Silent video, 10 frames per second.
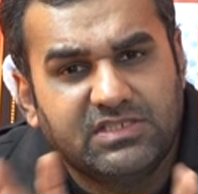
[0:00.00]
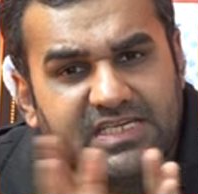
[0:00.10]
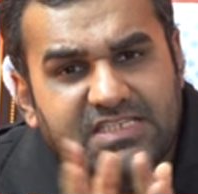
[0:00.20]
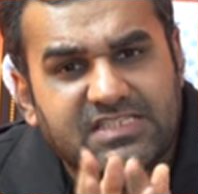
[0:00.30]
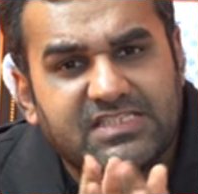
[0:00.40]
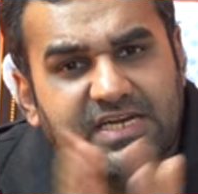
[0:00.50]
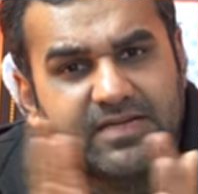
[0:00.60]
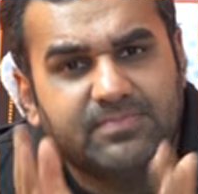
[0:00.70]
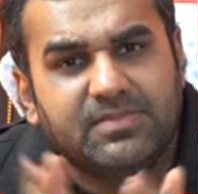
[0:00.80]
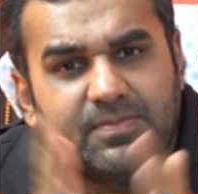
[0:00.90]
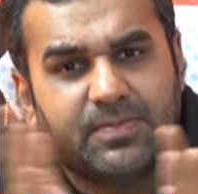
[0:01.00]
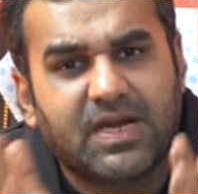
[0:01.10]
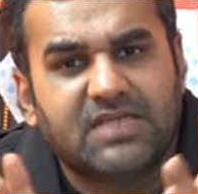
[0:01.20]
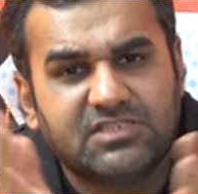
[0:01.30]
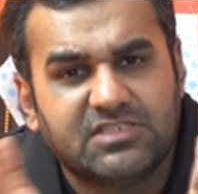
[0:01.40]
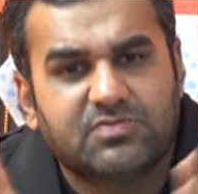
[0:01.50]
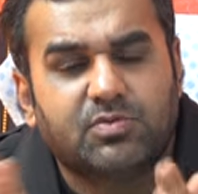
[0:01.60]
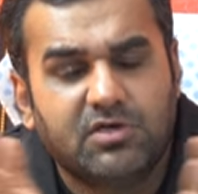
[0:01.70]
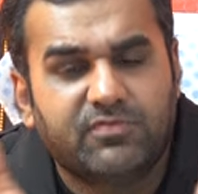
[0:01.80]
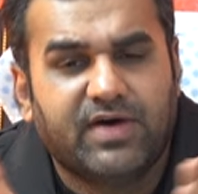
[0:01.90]
they set up their branches
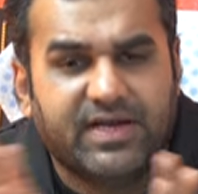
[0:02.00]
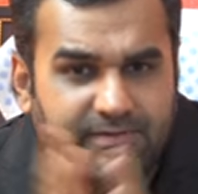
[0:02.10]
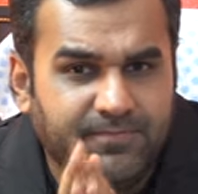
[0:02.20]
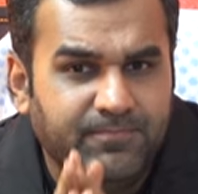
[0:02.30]
worldwide.